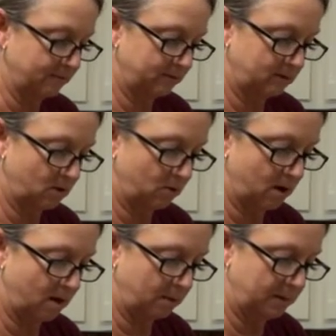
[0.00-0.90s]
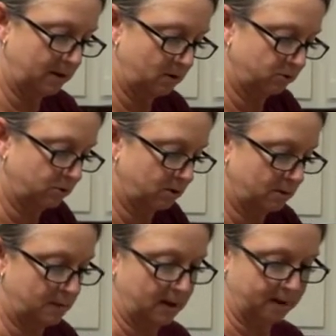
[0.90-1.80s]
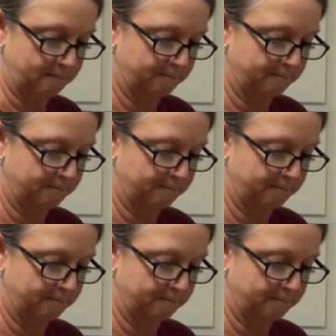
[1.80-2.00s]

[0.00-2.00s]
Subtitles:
So the jalapenos are going to be